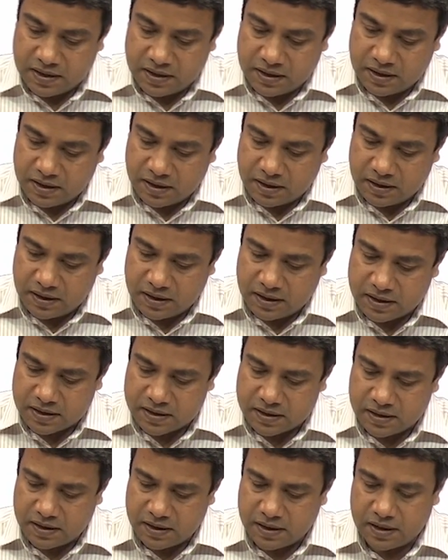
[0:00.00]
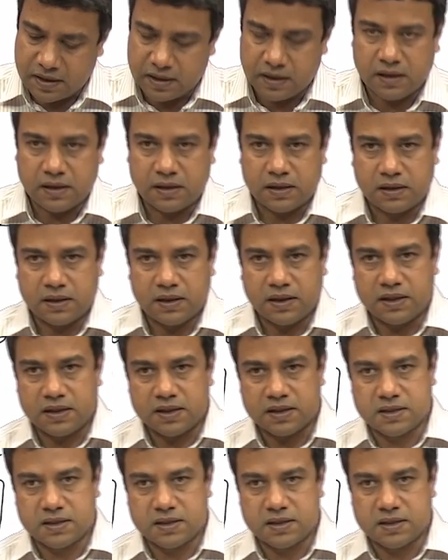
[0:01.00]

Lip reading: in the r direction at r, that